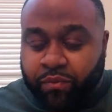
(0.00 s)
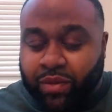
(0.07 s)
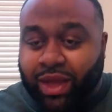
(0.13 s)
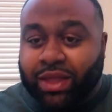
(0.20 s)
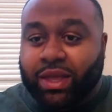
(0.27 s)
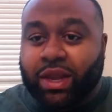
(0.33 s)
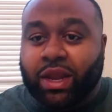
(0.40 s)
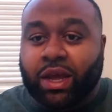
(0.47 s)

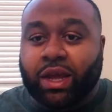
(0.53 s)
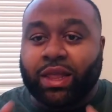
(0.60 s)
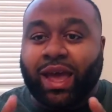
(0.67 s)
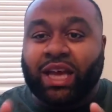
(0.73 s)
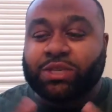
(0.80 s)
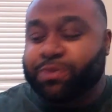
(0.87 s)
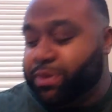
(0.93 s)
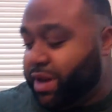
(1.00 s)
And then uh,
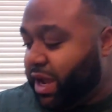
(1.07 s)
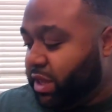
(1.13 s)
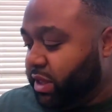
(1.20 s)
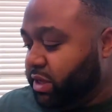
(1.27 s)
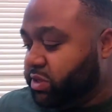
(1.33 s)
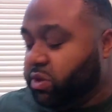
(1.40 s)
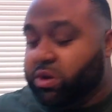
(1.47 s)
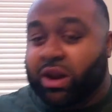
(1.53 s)
last but not
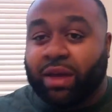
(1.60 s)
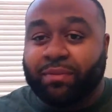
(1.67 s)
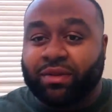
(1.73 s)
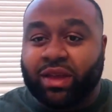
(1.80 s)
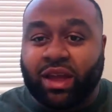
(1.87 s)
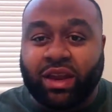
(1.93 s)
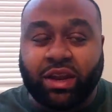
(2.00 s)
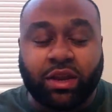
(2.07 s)
least, hold
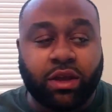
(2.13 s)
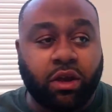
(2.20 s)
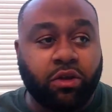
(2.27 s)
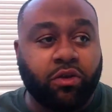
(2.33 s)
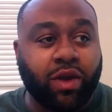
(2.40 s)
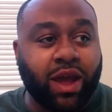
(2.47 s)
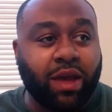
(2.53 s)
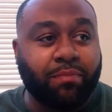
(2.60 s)
on, I need to go
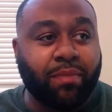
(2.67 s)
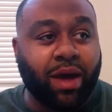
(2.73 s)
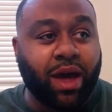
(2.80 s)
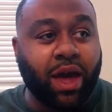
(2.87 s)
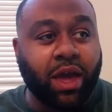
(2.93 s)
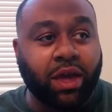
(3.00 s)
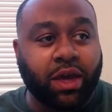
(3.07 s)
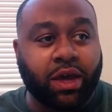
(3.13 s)
grab
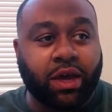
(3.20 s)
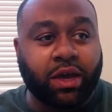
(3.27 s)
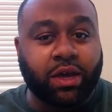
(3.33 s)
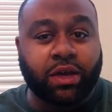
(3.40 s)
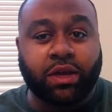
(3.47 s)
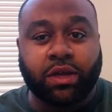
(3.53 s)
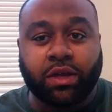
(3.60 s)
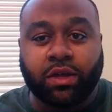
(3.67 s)
my
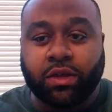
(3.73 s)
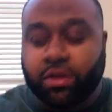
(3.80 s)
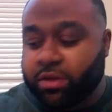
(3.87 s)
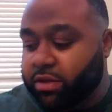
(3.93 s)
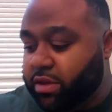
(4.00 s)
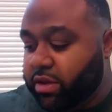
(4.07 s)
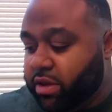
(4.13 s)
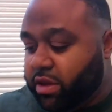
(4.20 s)
uh,
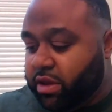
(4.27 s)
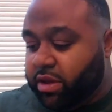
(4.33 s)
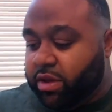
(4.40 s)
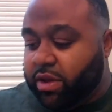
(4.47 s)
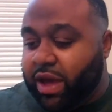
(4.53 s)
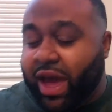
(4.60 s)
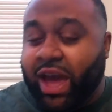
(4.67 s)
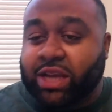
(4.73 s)

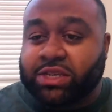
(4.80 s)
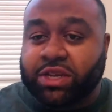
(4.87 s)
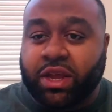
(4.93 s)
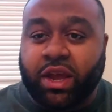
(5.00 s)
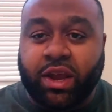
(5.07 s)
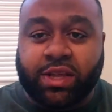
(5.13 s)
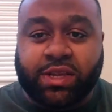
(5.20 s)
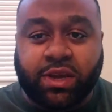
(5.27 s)
Action
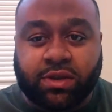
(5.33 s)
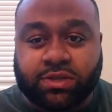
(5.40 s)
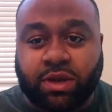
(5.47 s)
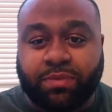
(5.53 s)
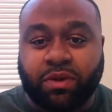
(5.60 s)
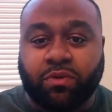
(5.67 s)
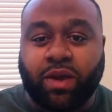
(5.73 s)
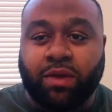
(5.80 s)
Airtails.
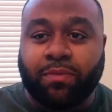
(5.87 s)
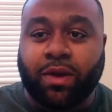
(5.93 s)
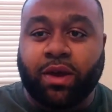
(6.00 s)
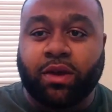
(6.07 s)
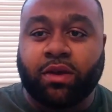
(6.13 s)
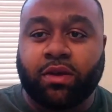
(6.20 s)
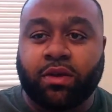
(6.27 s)
I'll be right back.